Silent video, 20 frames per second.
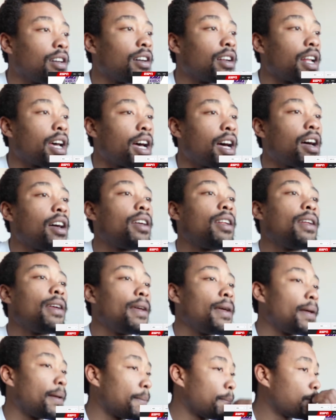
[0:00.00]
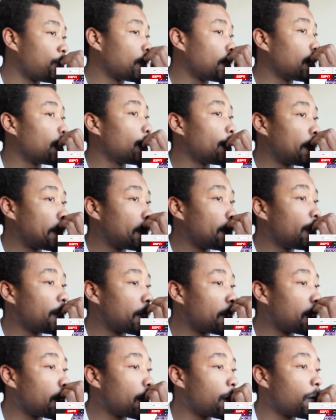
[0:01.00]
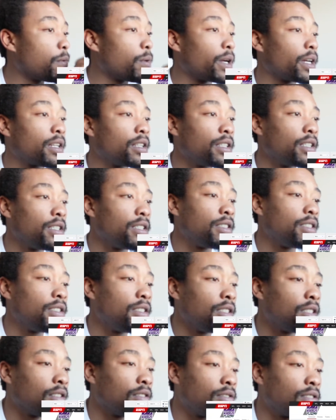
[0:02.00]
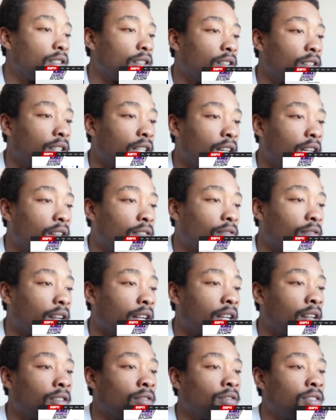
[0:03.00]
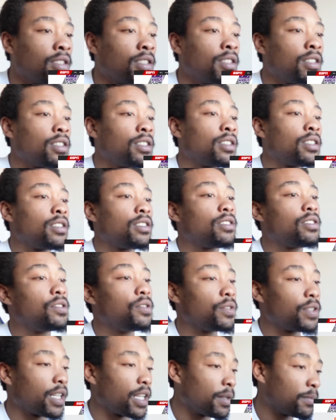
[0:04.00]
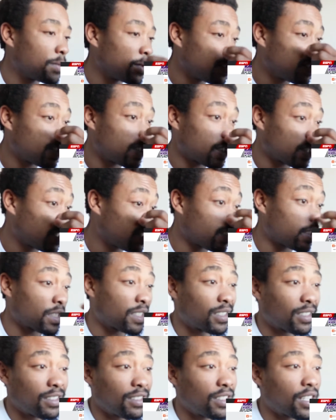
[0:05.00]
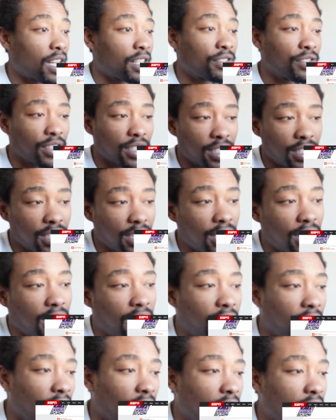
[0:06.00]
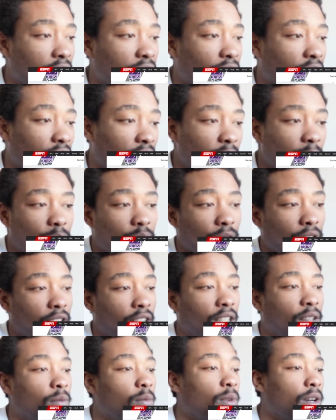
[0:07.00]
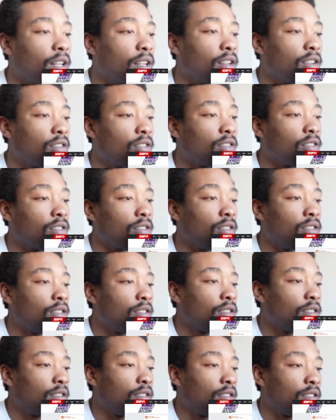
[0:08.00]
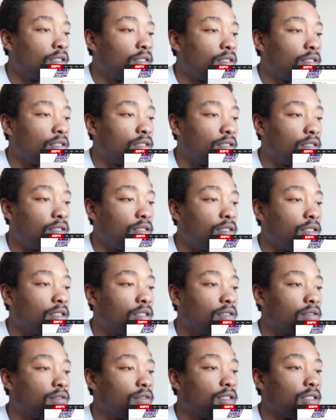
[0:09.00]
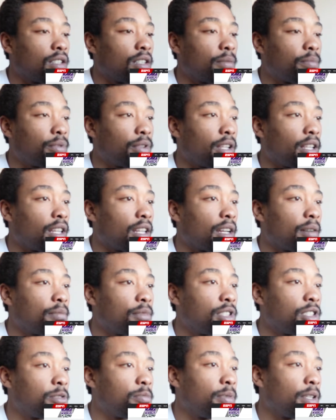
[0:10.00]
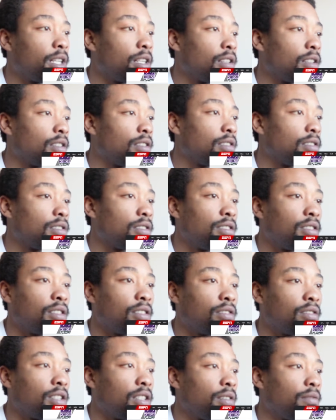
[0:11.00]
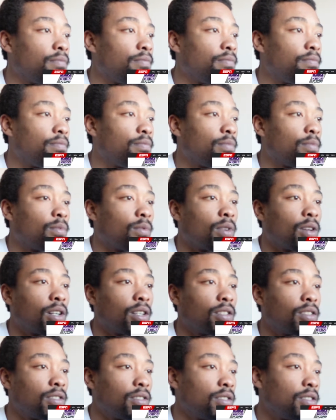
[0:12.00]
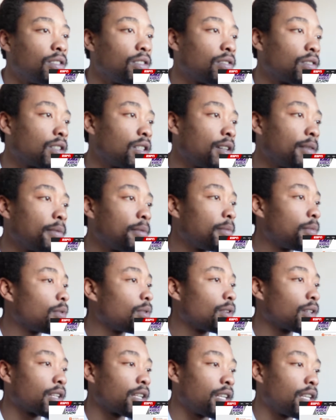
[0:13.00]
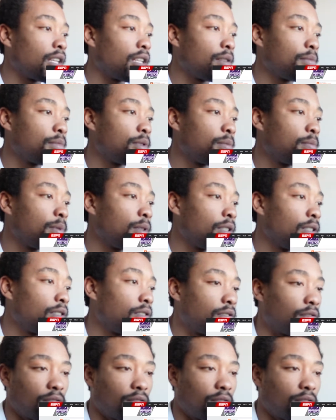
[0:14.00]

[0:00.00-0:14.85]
hot. But they quickly, turned that around. 2-game losing streak. As you can see, the Kings aren't playing well at all. They're not playing that much better. They won, a couple more games. But